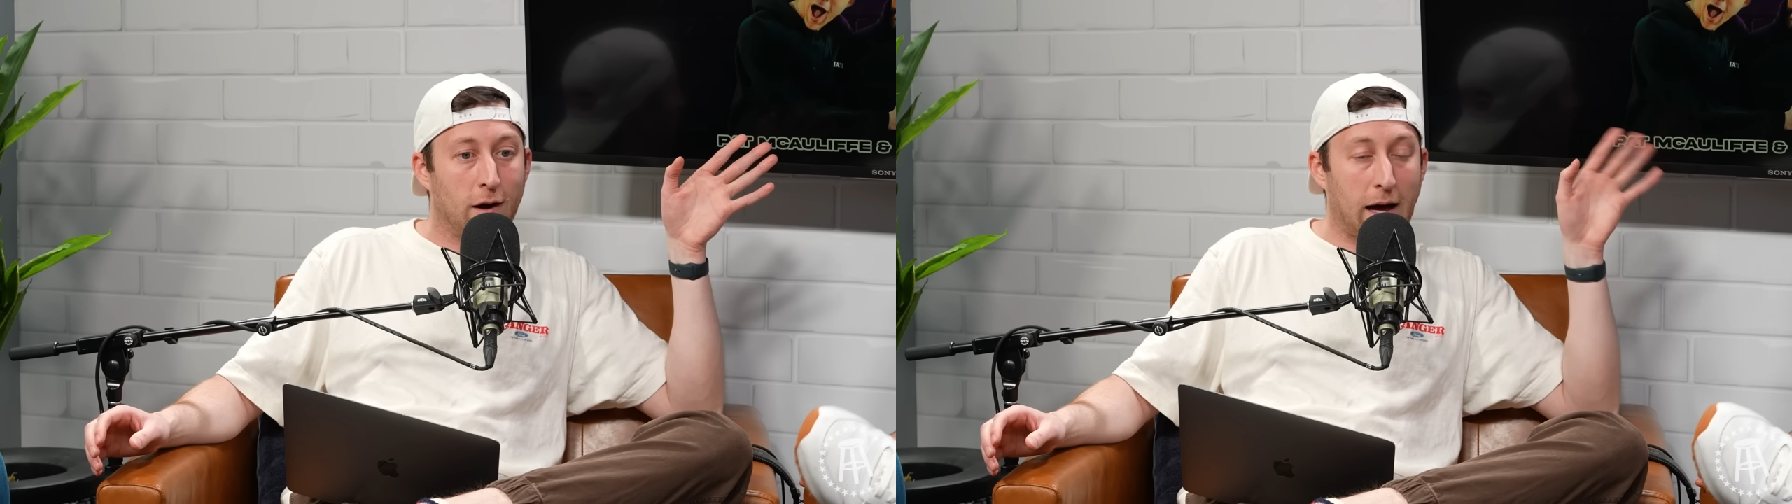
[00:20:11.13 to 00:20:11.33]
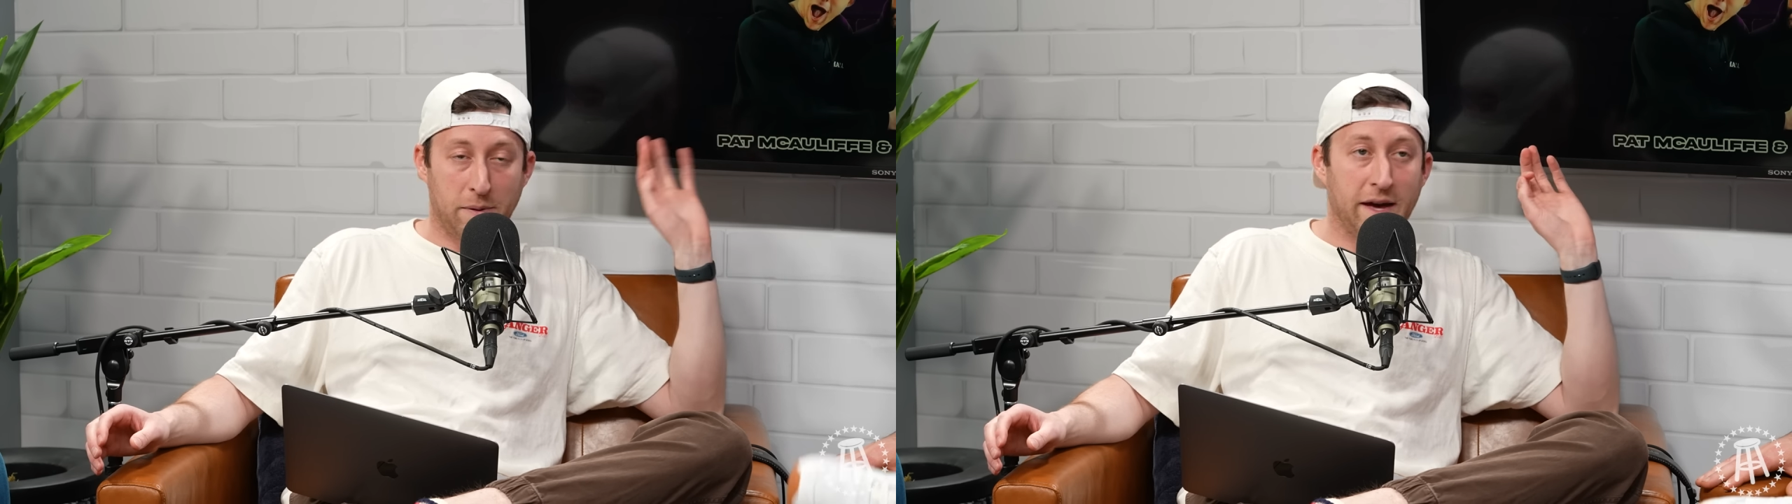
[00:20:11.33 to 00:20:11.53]

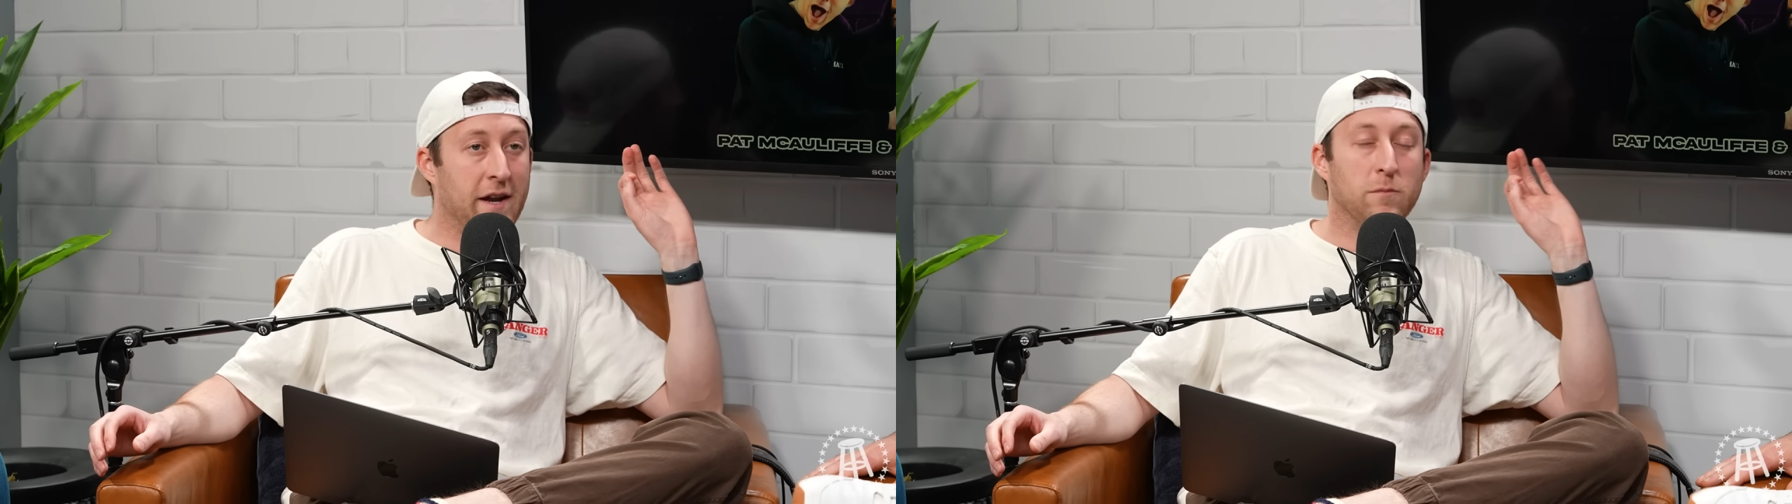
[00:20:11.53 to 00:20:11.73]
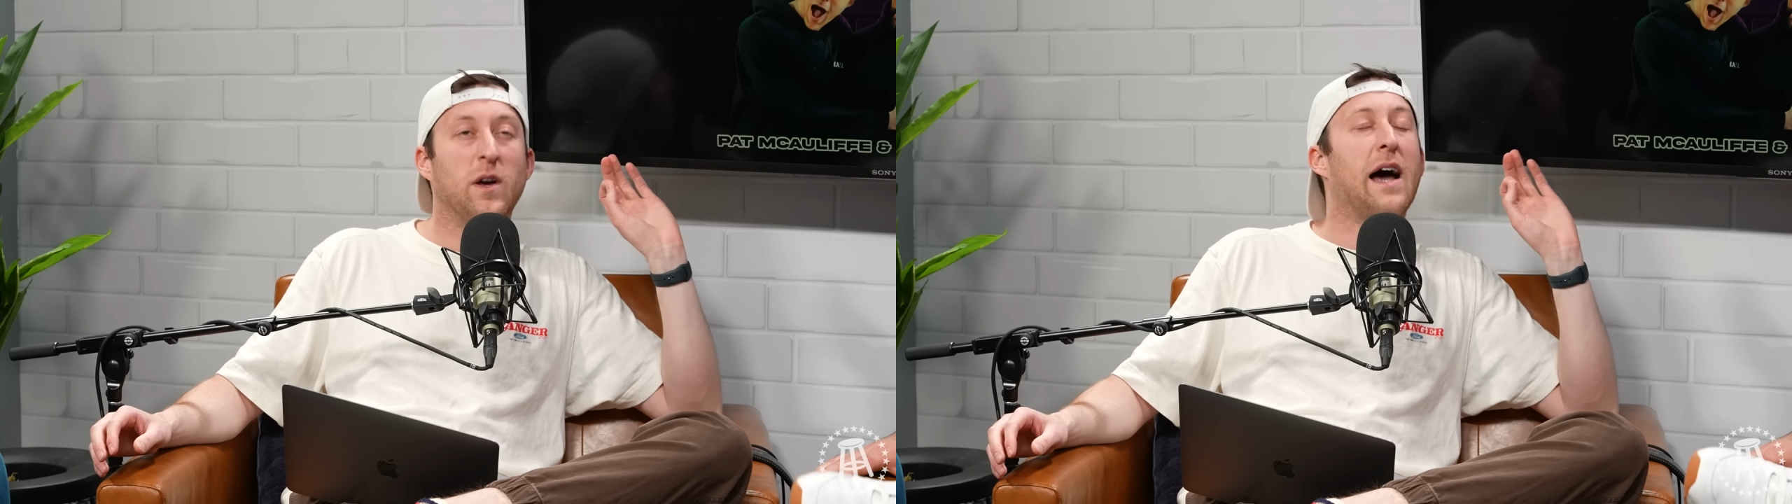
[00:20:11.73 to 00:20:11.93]
I pay
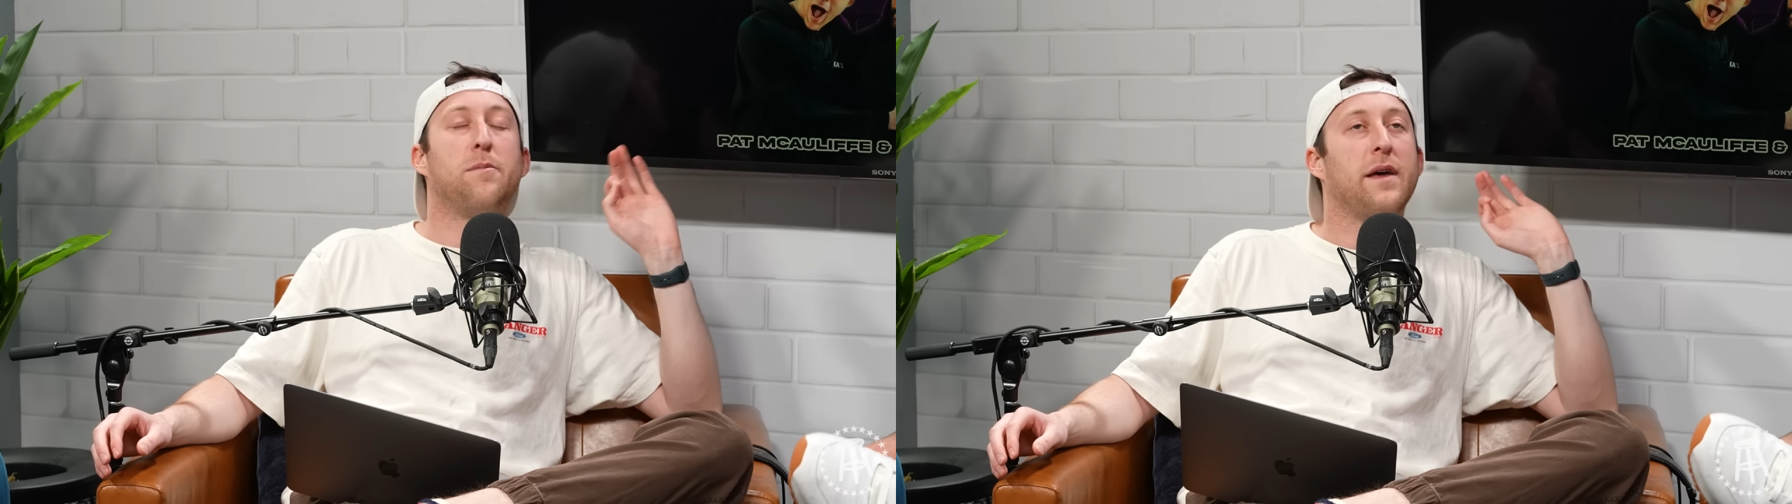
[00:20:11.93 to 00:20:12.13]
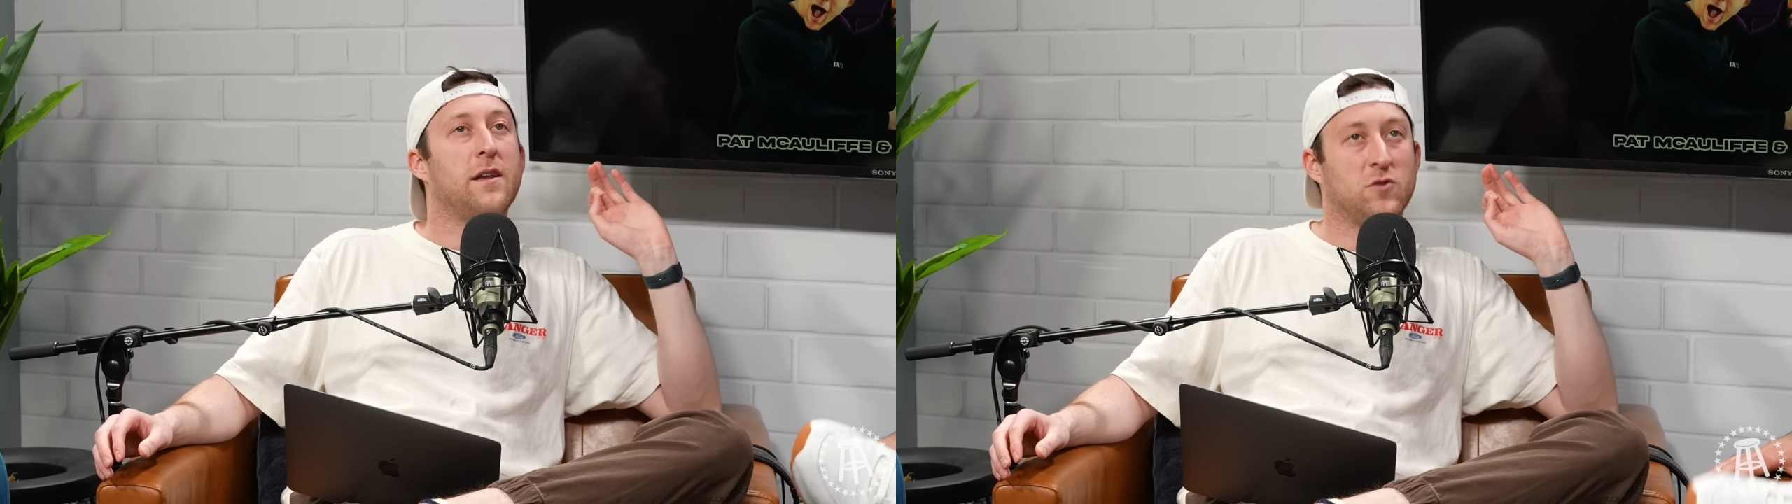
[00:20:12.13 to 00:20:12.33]
an I pay an